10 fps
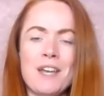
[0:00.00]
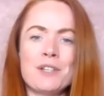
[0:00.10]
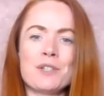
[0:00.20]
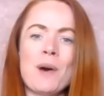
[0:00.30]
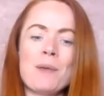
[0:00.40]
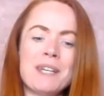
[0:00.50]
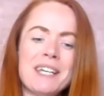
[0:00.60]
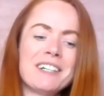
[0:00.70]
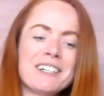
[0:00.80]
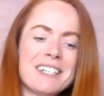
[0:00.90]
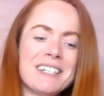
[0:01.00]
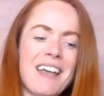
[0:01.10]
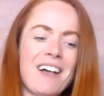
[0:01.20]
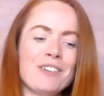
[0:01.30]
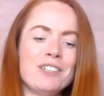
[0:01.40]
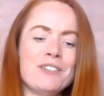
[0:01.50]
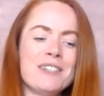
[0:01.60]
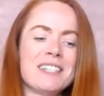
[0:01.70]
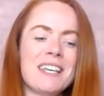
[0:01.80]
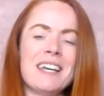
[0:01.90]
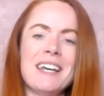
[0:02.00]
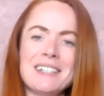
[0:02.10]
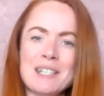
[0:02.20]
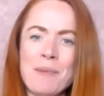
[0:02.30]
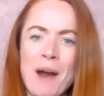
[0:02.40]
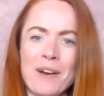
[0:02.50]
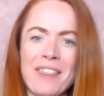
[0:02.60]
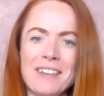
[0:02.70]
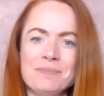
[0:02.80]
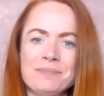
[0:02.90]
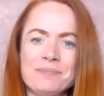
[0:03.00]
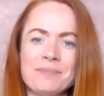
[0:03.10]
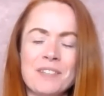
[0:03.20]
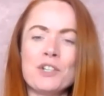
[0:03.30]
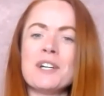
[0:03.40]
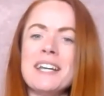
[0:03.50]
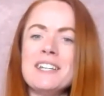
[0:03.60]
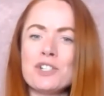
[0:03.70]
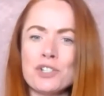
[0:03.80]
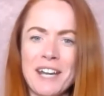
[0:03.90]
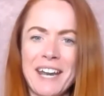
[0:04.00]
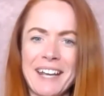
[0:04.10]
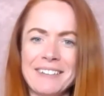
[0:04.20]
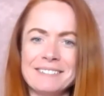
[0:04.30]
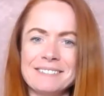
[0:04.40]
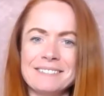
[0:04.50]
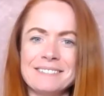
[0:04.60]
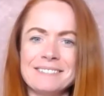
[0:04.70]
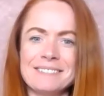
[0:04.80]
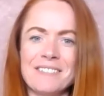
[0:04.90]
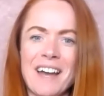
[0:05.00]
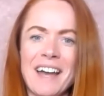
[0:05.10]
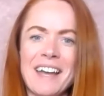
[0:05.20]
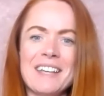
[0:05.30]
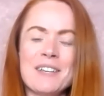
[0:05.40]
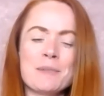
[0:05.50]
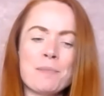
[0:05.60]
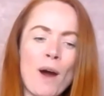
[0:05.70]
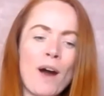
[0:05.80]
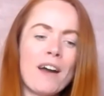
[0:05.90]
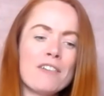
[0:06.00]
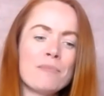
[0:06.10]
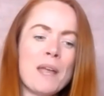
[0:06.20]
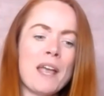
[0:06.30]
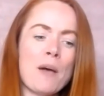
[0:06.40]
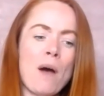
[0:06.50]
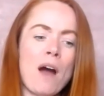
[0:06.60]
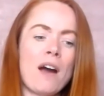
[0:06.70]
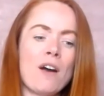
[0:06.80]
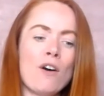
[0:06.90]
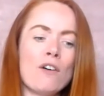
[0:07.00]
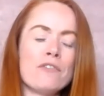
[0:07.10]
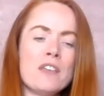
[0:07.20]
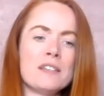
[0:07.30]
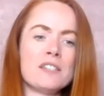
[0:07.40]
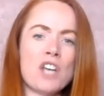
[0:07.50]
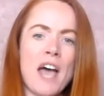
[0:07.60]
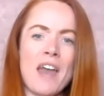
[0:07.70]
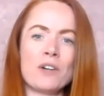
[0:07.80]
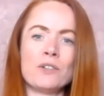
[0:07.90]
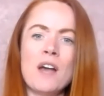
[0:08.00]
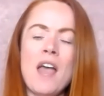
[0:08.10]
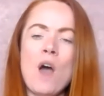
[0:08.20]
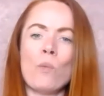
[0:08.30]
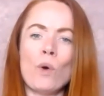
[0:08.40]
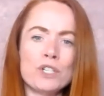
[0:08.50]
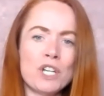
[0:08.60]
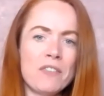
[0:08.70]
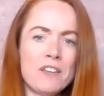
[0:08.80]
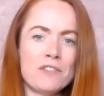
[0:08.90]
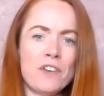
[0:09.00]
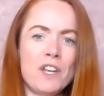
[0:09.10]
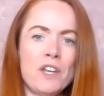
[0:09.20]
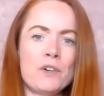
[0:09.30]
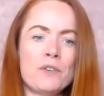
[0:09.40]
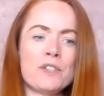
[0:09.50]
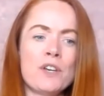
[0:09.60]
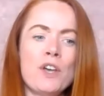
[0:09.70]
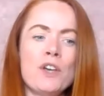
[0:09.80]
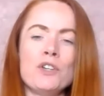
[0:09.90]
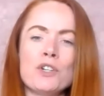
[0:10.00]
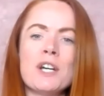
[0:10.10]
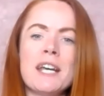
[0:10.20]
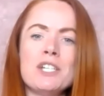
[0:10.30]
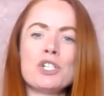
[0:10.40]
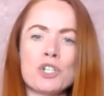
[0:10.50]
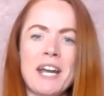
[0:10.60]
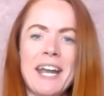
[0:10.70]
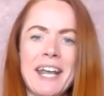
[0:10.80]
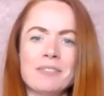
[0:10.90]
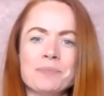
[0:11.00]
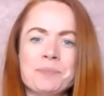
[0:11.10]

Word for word: So I'm here to tell you is that it's a marathon. You're in training, right? Part of being a part of this channel, watching these videos, you're in training.